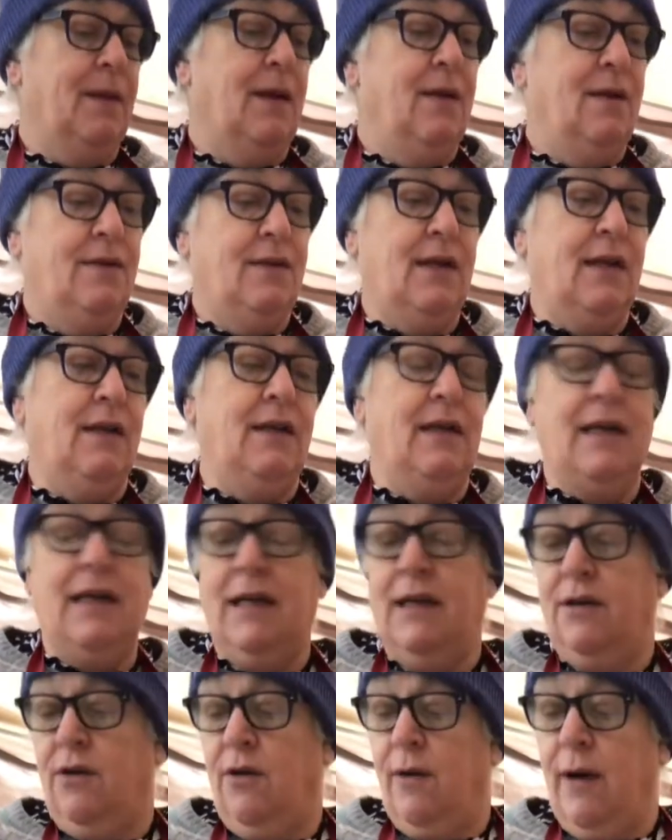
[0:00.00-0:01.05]
So you
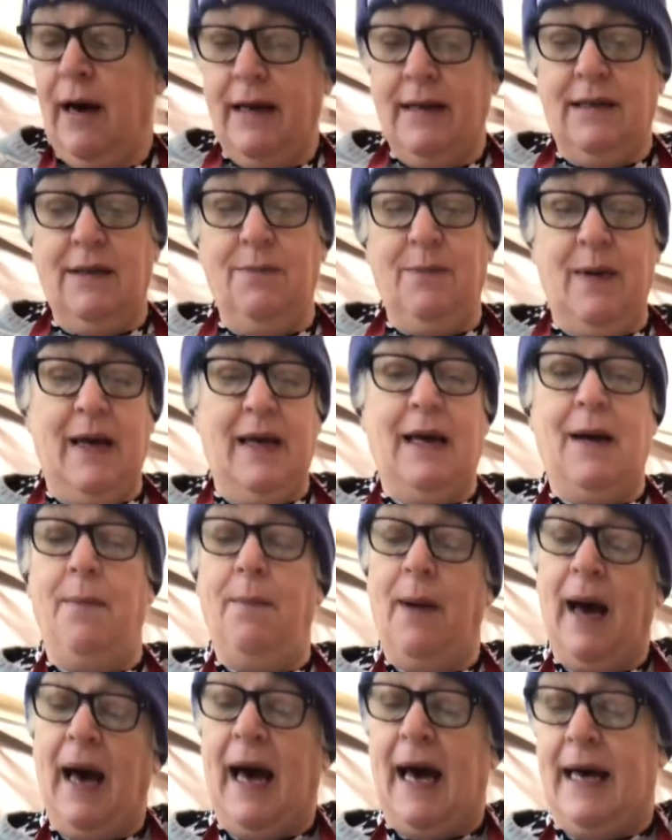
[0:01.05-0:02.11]
need quite a big
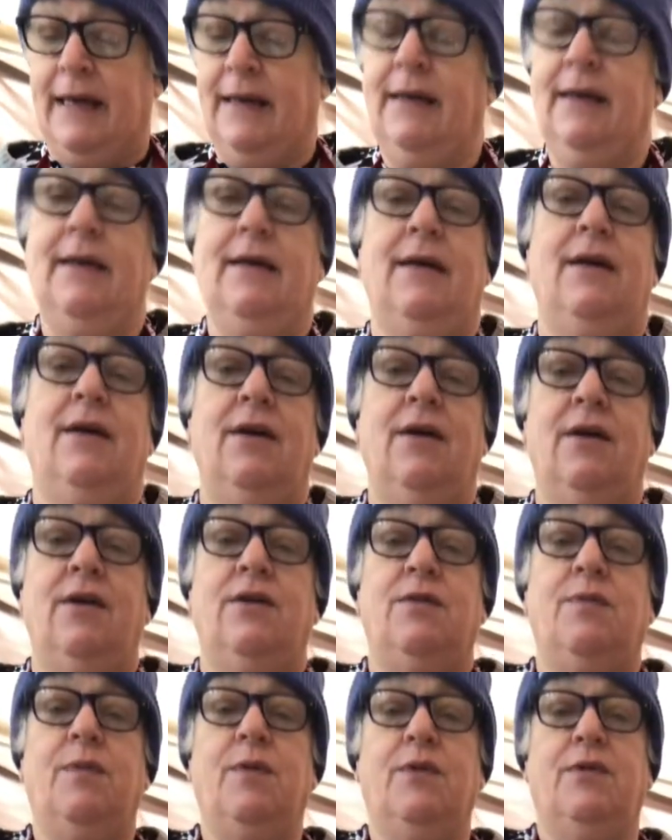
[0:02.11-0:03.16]
pan
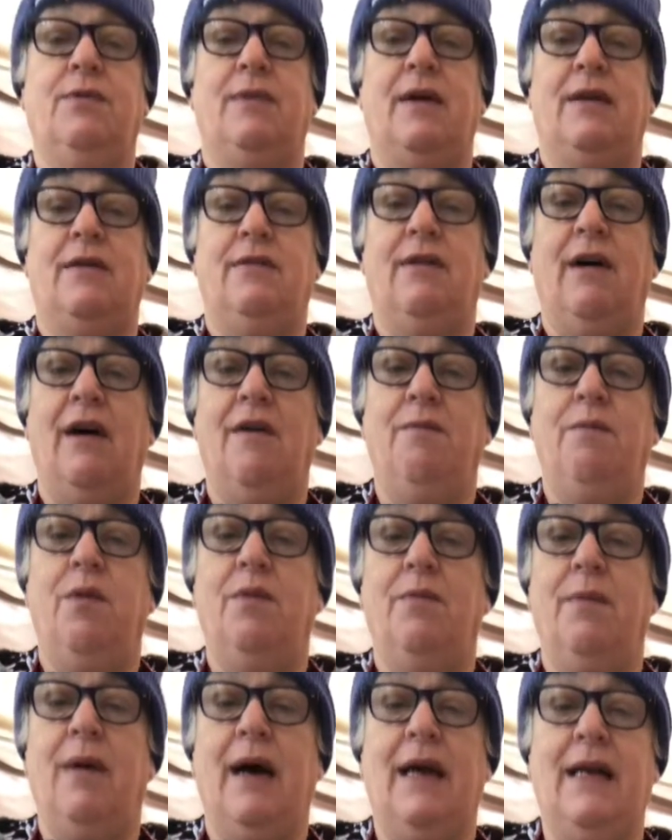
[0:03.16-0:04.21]
to put them in. So I've
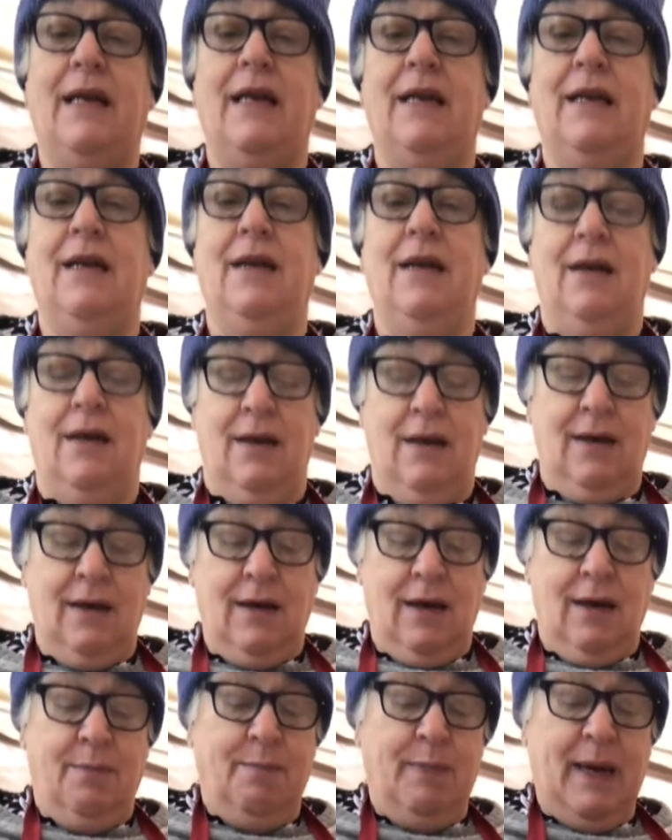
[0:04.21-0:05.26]
put mine in
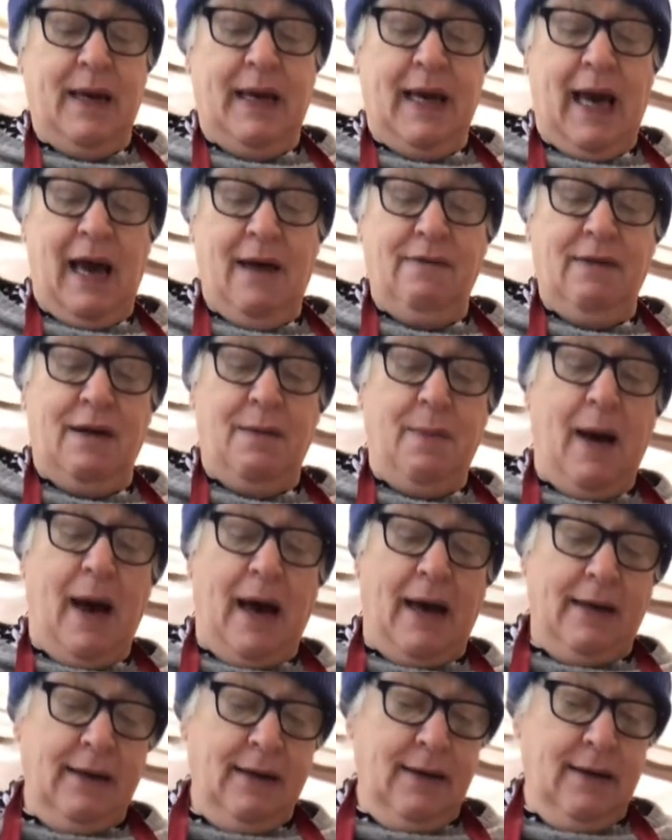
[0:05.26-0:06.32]
a big heavy
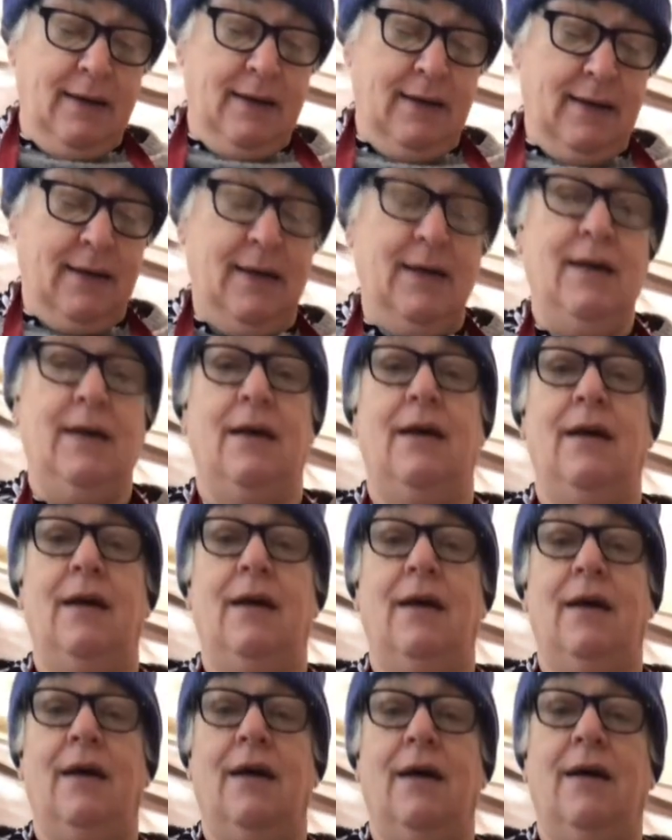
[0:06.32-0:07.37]
pan.
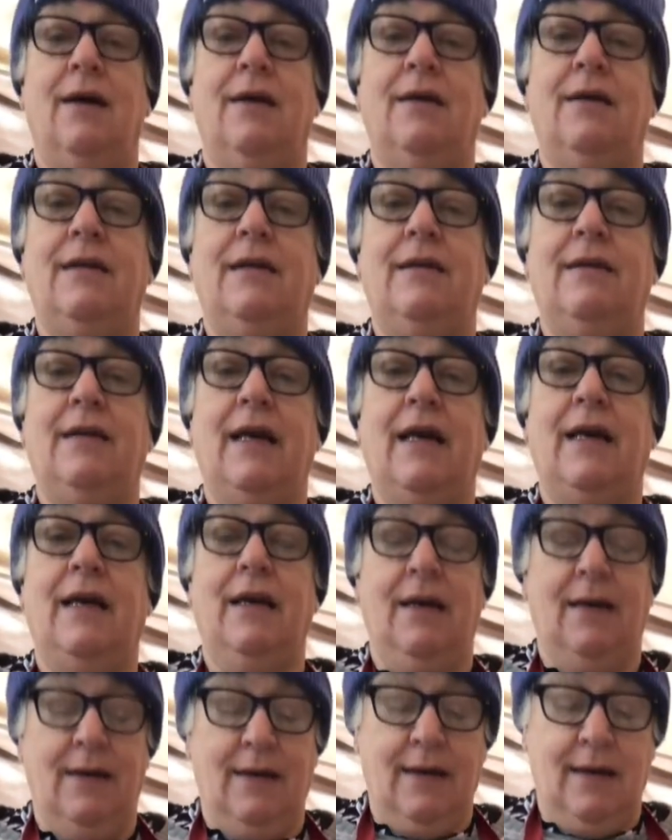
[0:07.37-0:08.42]
Can you see?
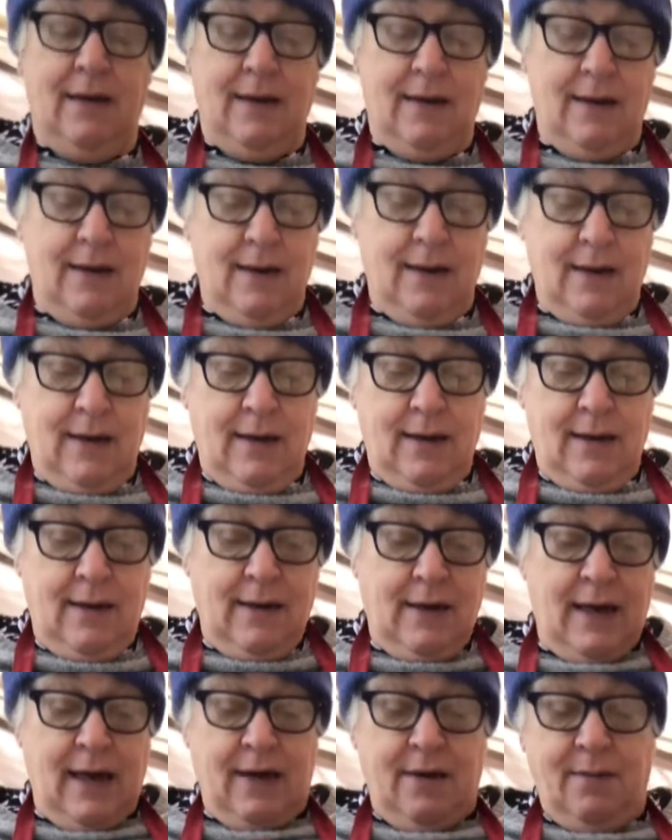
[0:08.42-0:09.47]

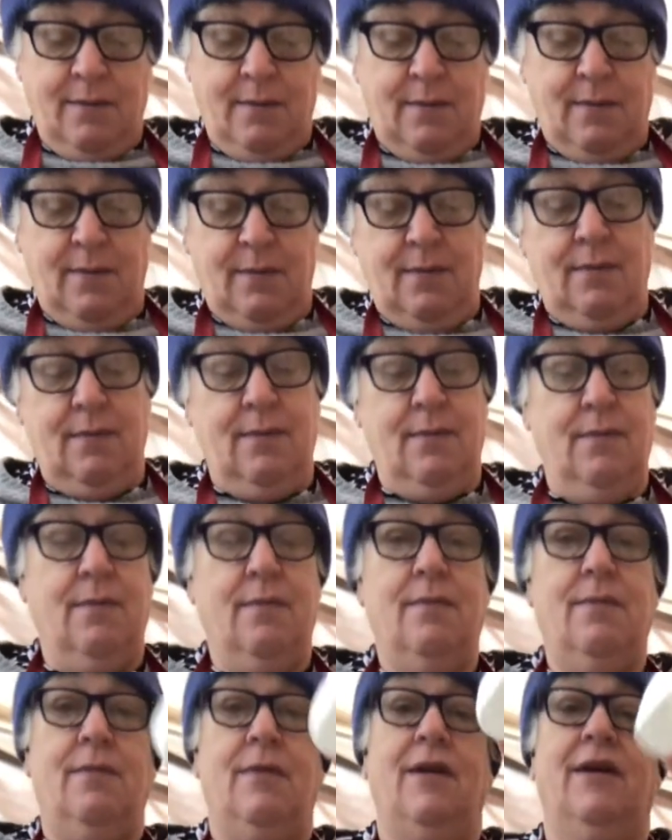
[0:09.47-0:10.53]
Now,
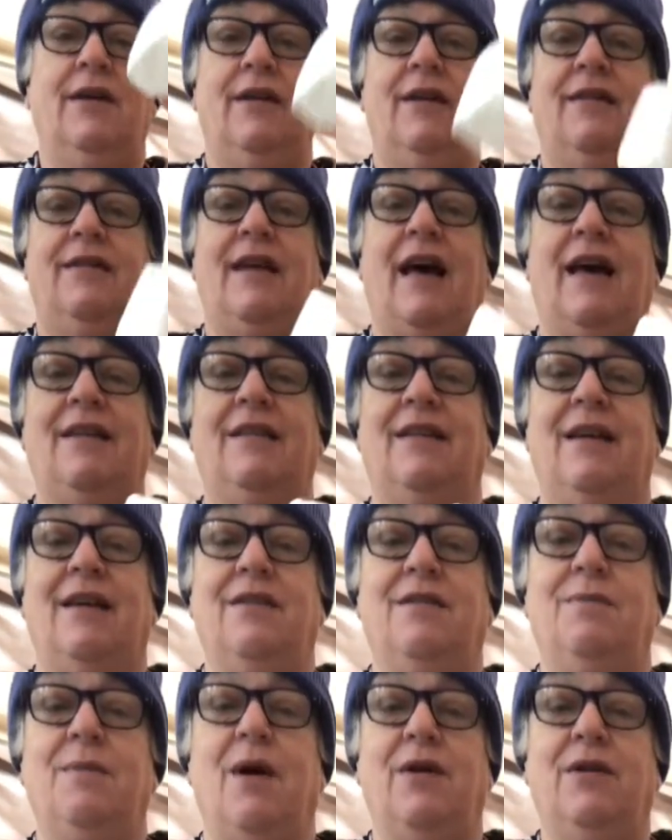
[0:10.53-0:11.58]
look at the size of
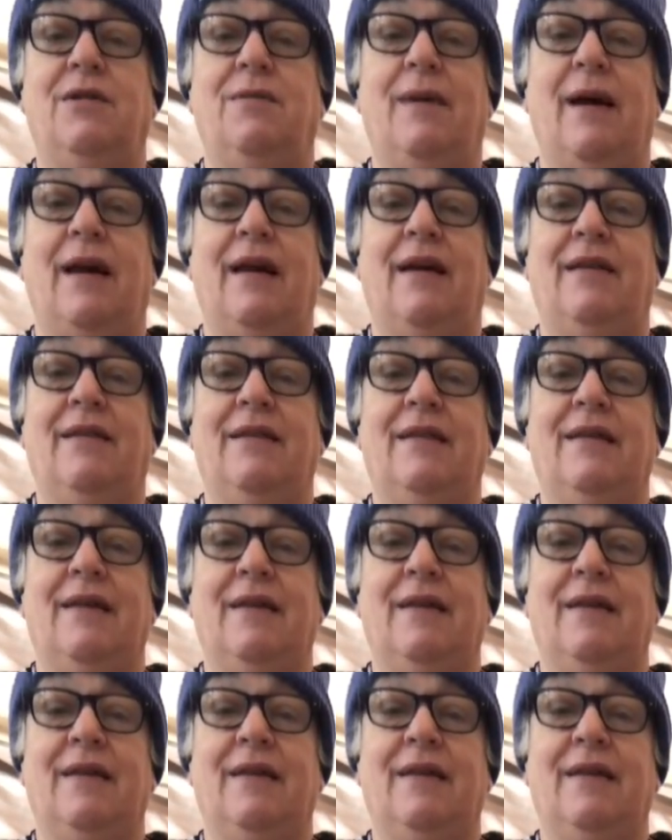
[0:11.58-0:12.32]
those marshmallows.